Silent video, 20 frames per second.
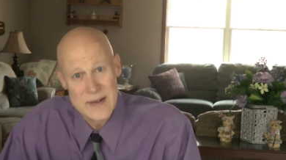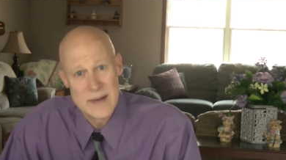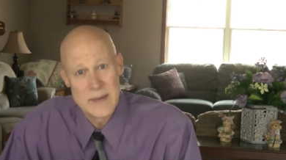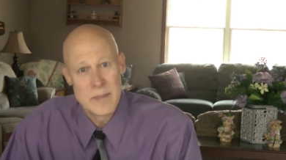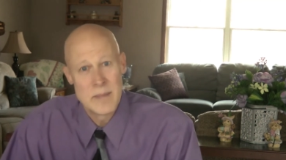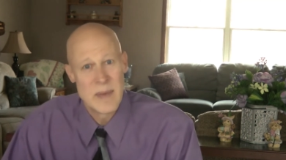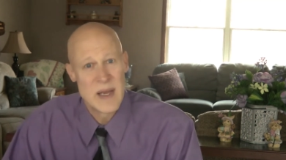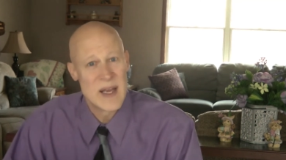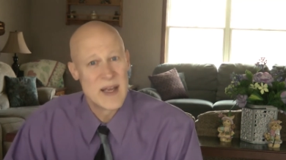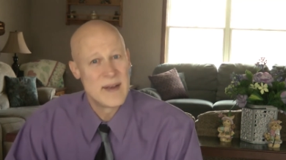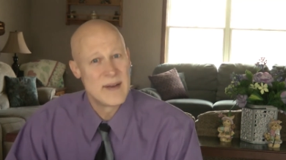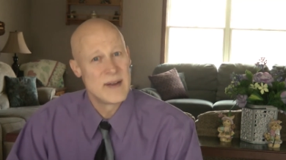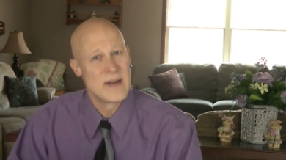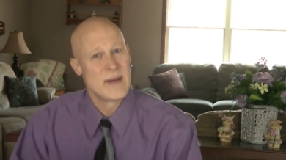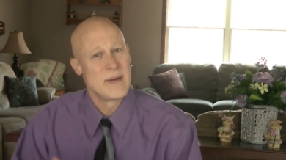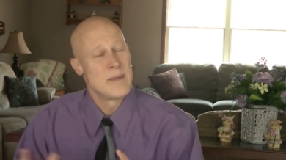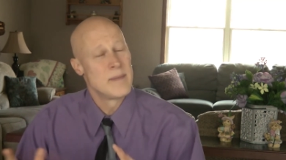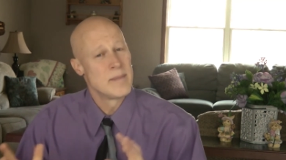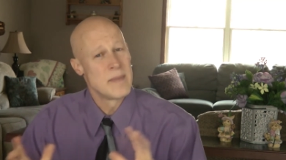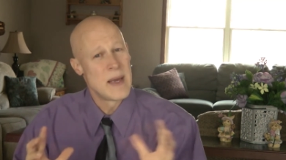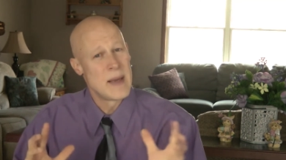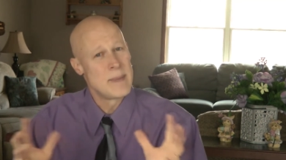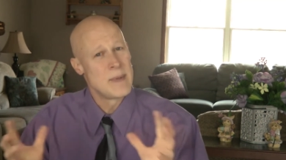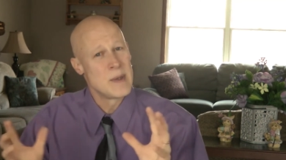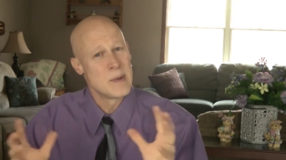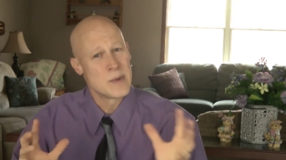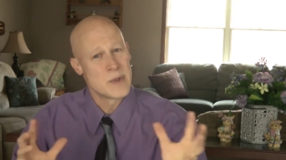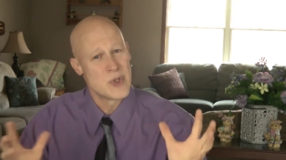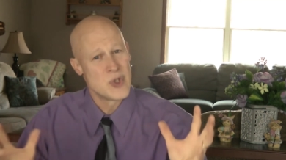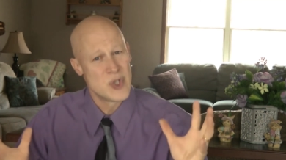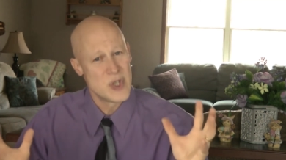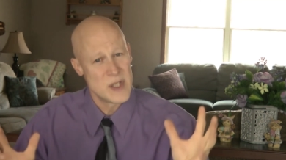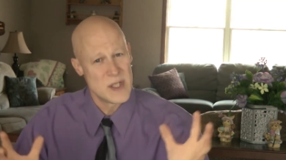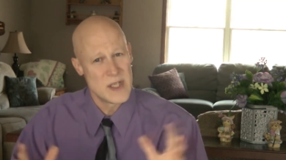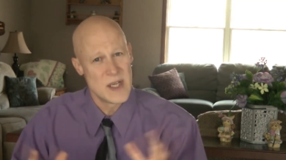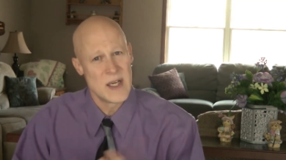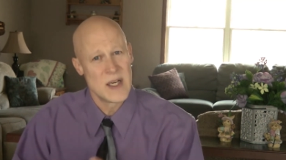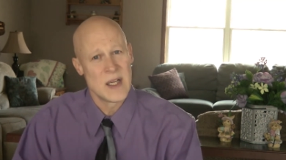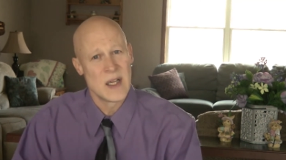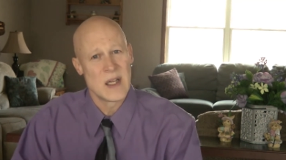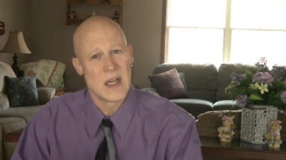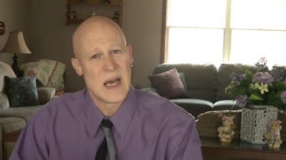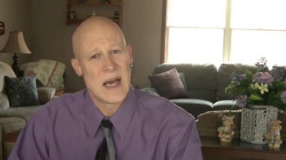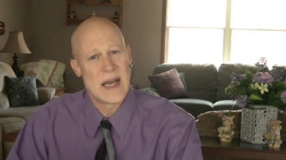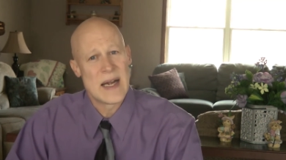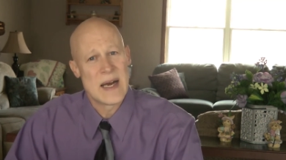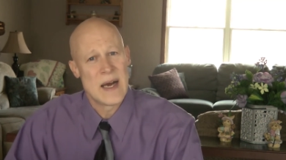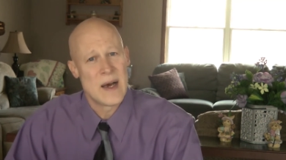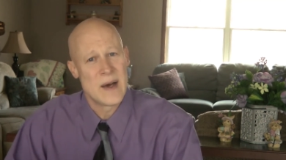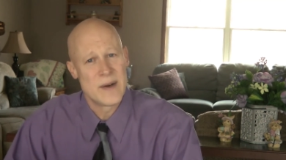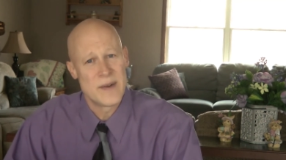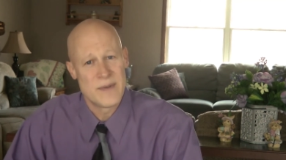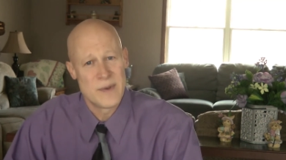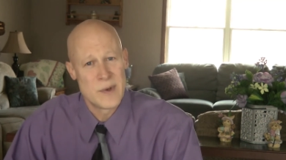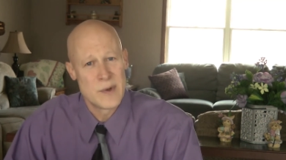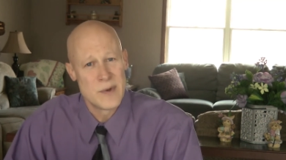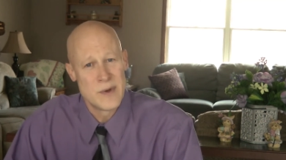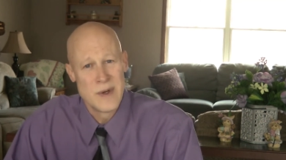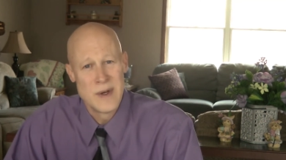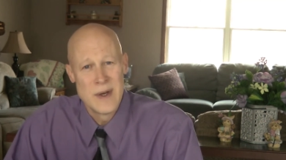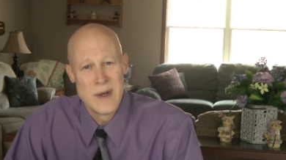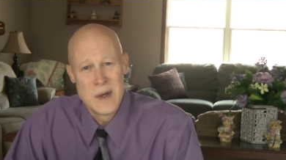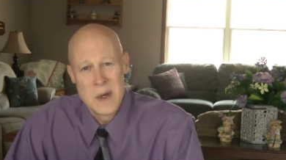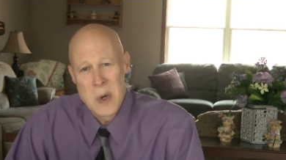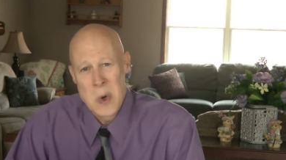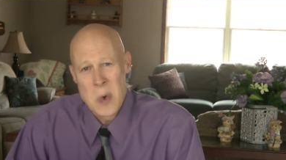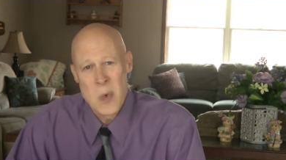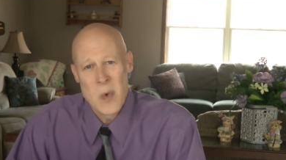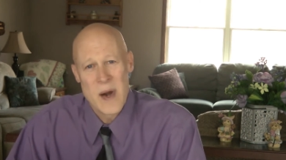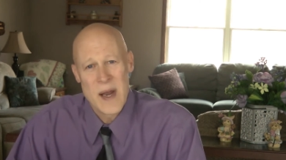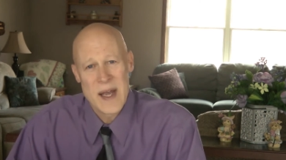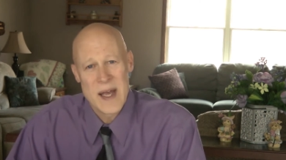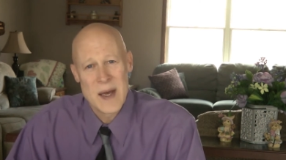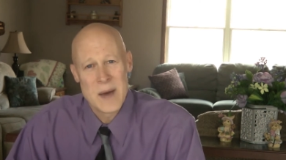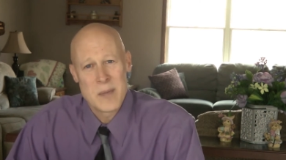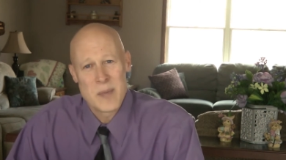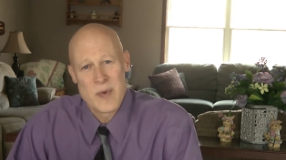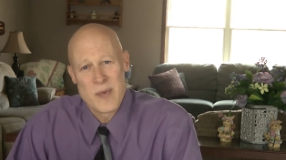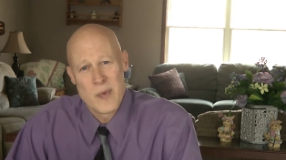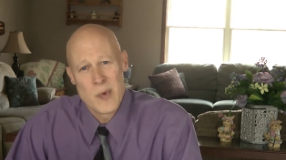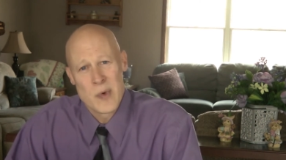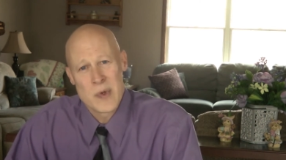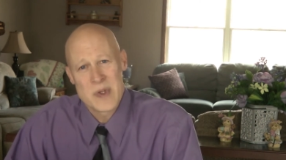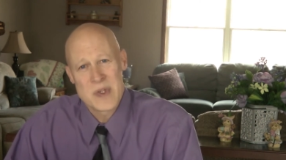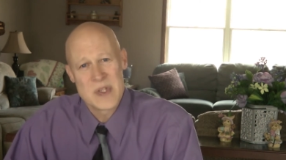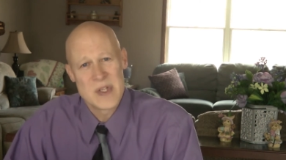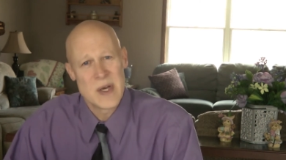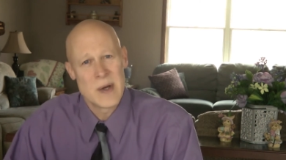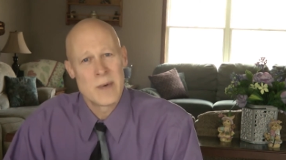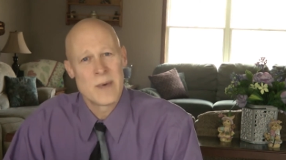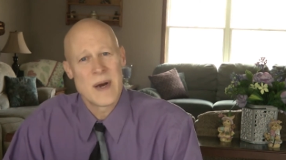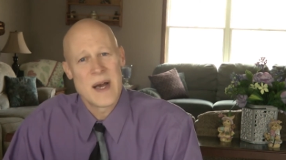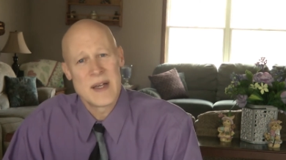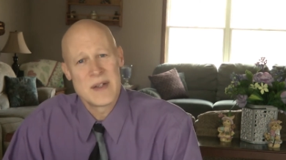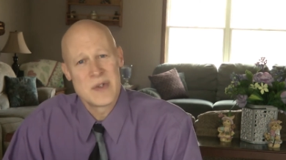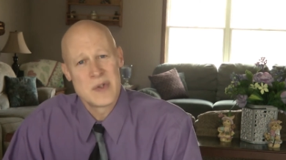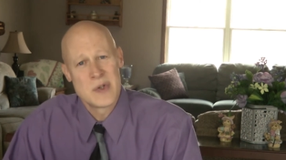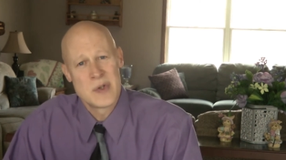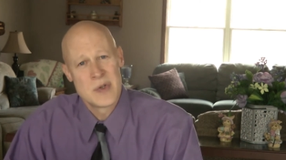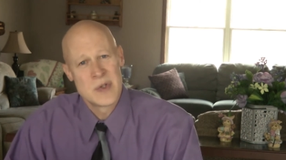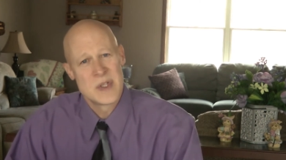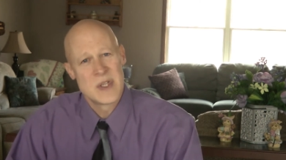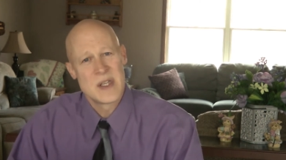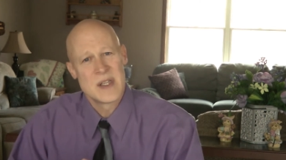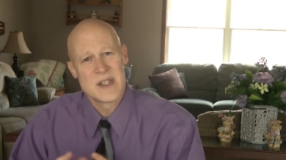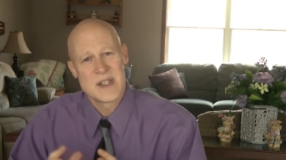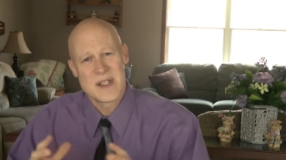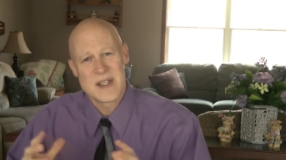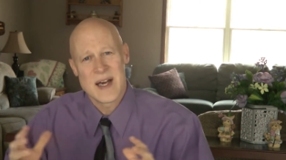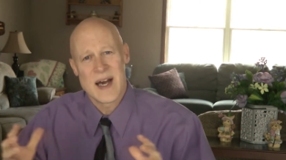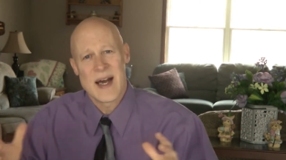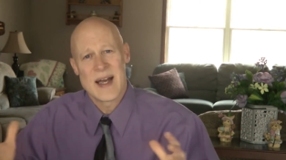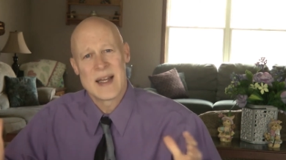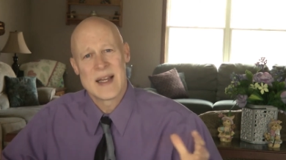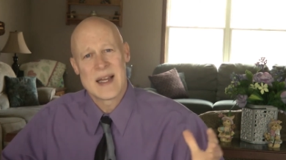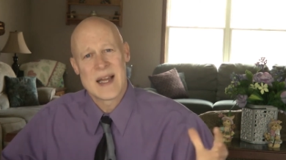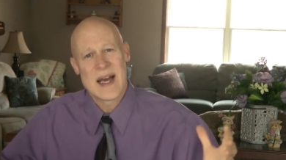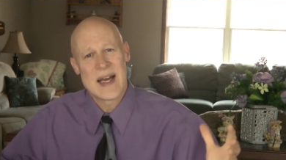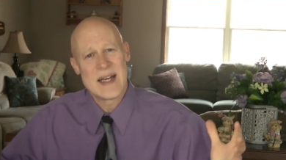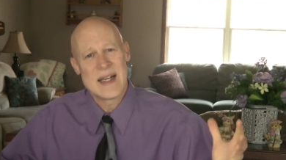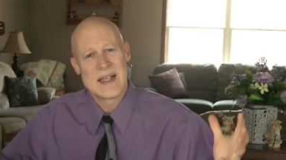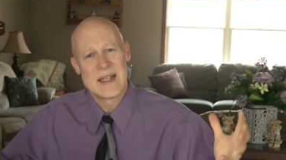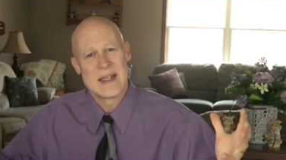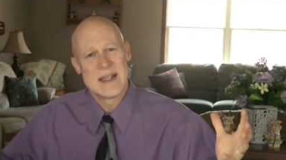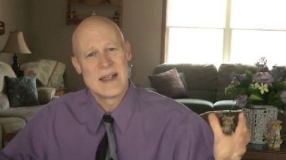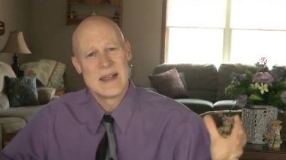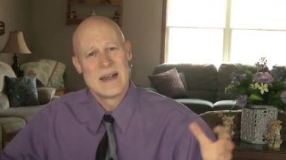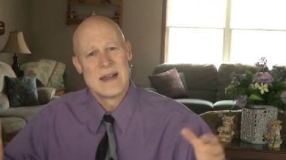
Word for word: May, maybe it was just getting light out. If you wake up before the sun rises, you see the sky lighten.